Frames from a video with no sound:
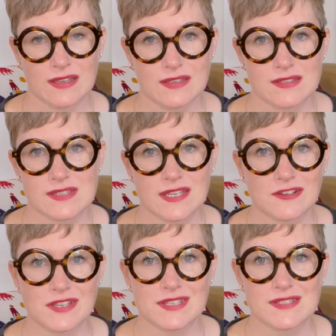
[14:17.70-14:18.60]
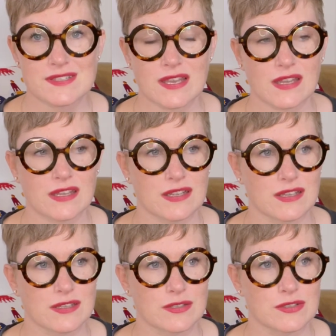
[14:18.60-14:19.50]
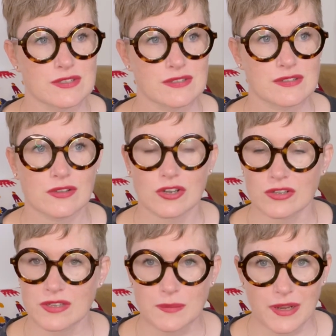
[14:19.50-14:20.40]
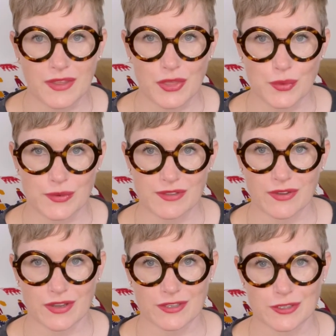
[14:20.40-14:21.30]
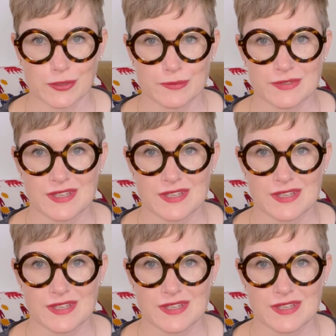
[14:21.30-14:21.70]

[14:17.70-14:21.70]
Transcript: series, and currently we're at 3 volumes.